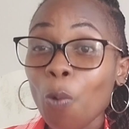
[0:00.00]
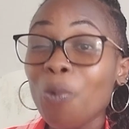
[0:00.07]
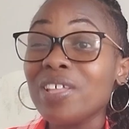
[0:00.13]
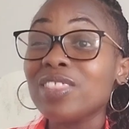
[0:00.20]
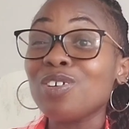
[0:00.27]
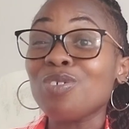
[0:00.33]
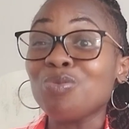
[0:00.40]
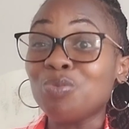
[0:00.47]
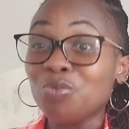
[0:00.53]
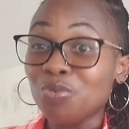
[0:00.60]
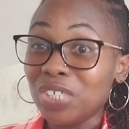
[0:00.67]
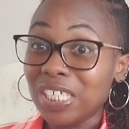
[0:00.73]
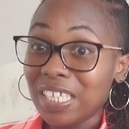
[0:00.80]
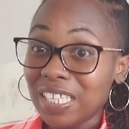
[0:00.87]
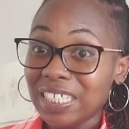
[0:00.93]
when they're
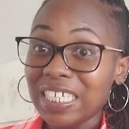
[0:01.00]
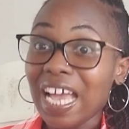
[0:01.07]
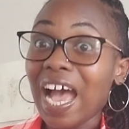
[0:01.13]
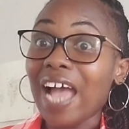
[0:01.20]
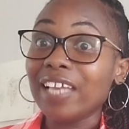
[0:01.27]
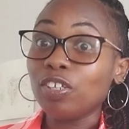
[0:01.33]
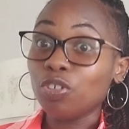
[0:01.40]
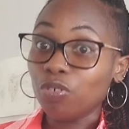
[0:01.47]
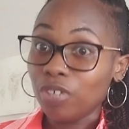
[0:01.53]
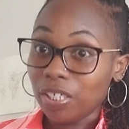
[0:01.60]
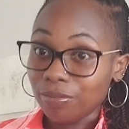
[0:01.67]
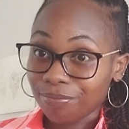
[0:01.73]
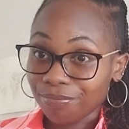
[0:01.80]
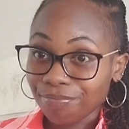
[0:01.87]
really angry.